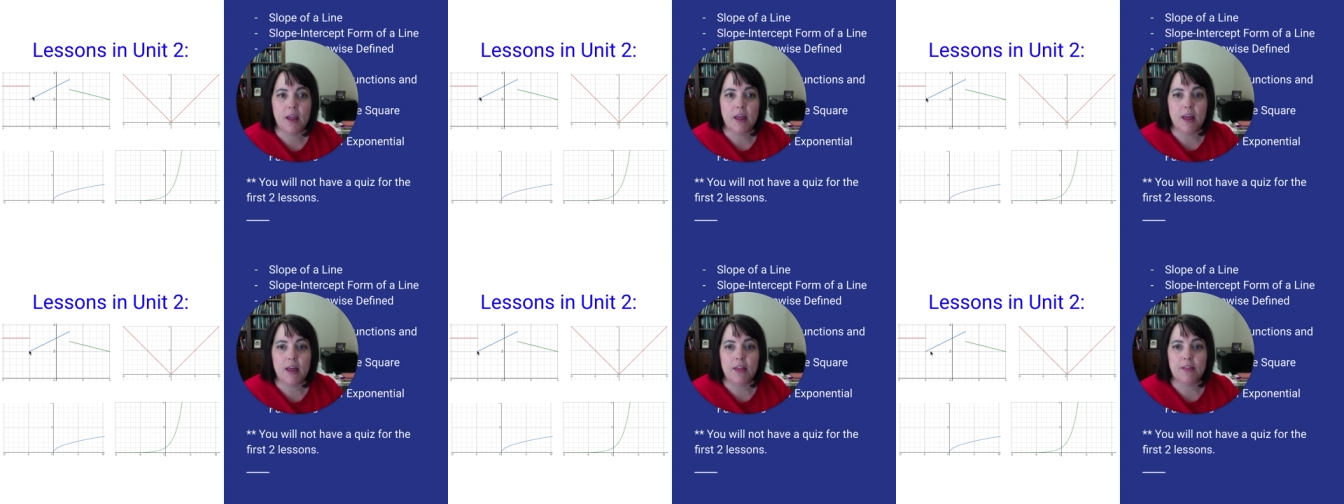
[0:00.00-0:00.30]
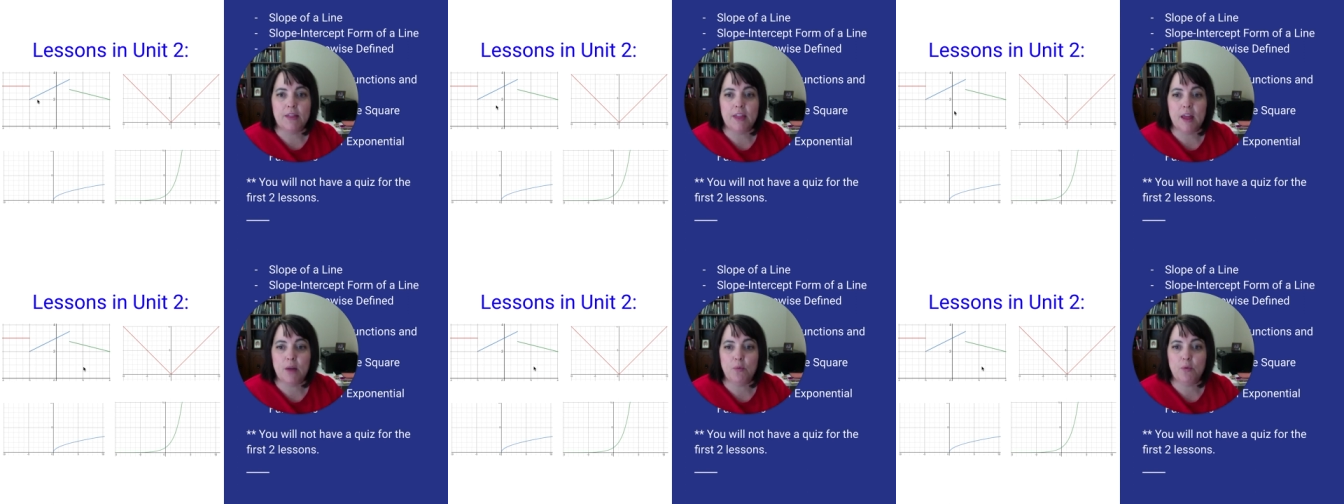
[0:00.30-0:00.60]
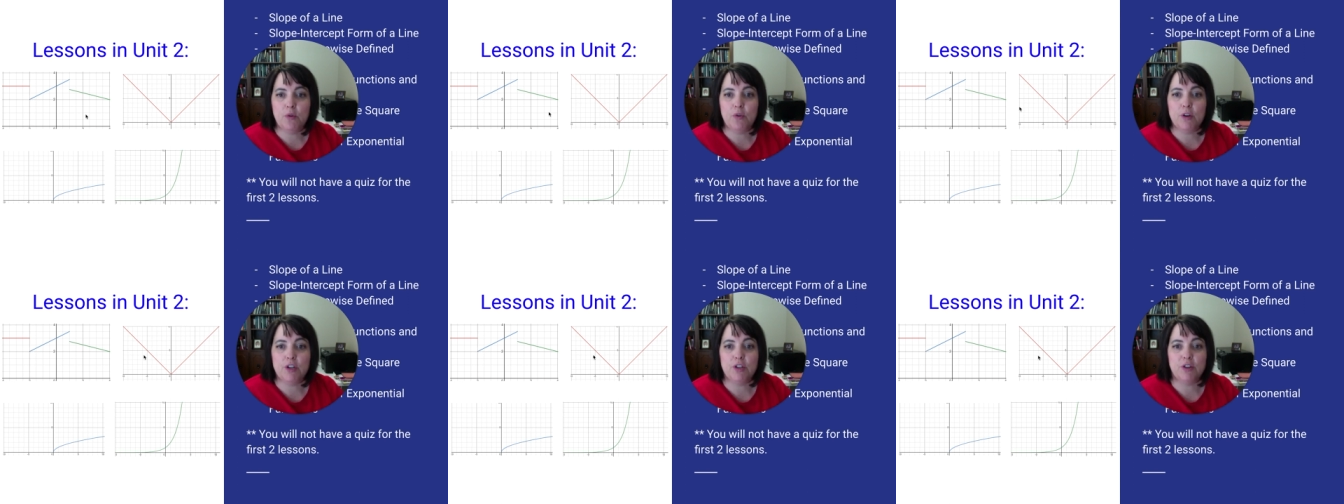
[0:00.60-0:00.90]
Then we're
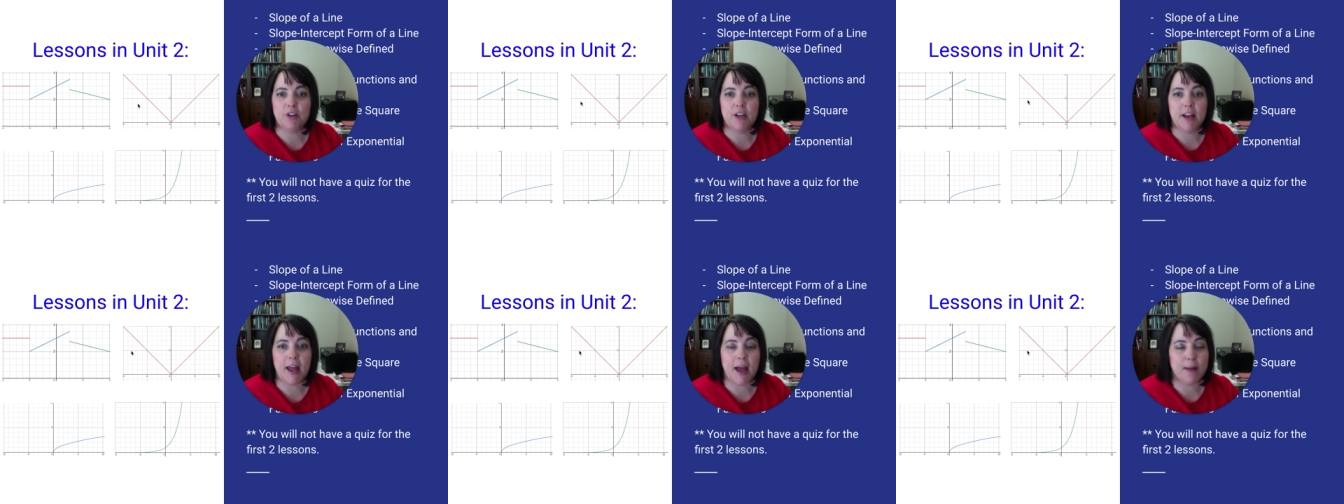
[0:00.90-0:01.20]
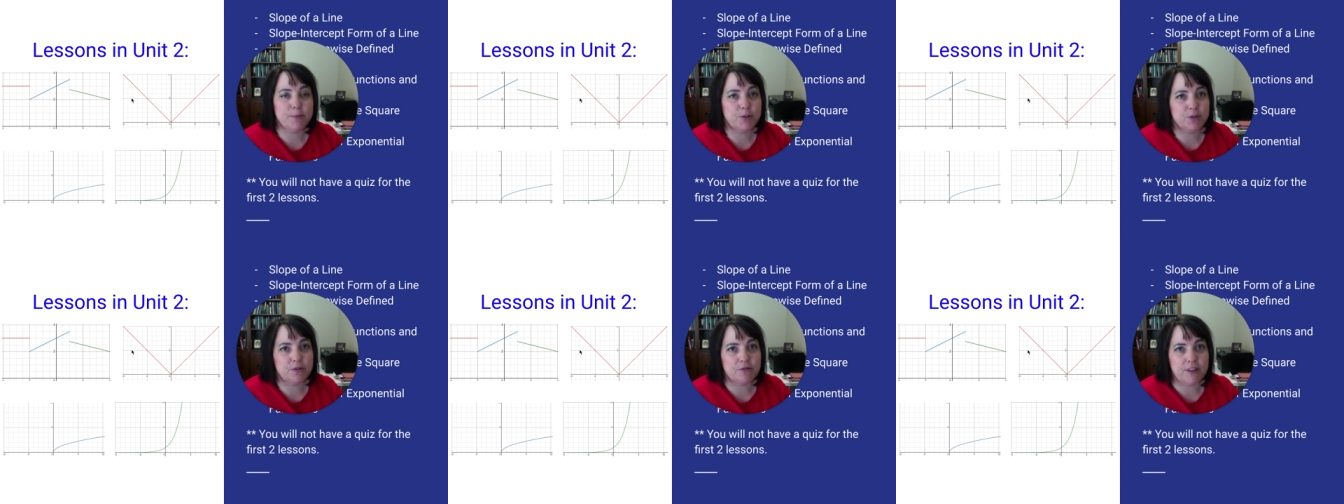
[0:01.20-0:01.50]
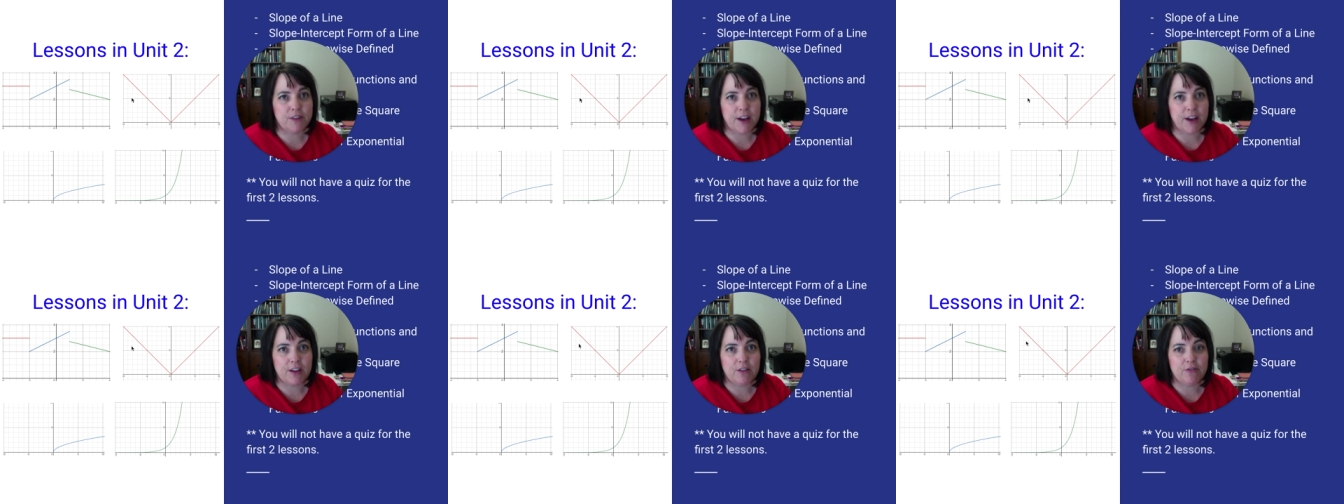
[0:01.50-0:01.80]
going to look at absolute
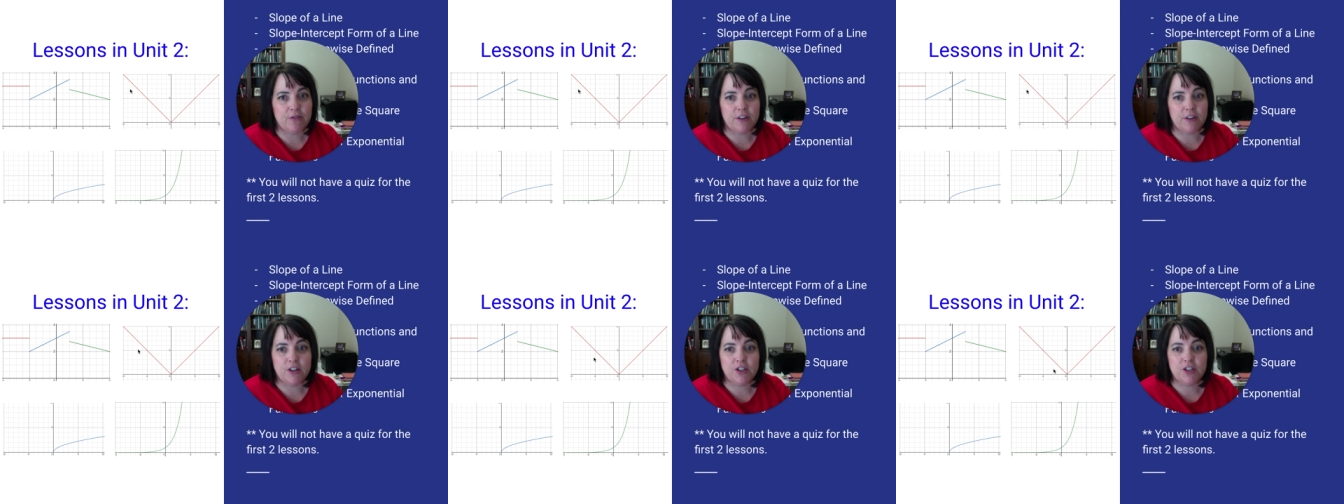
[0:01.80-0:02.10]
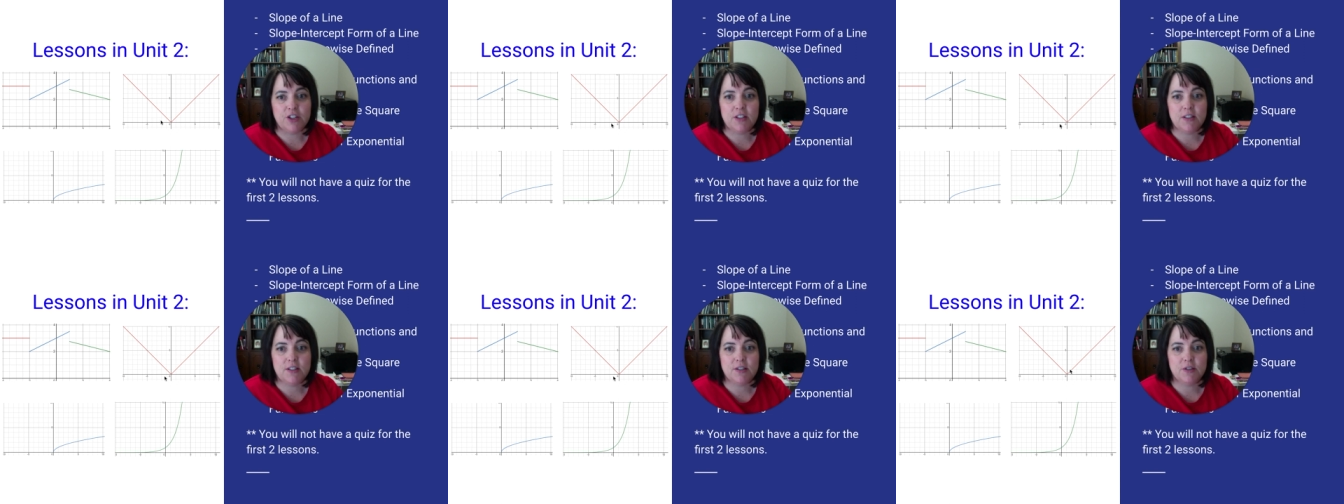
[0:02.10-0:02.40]
value functions.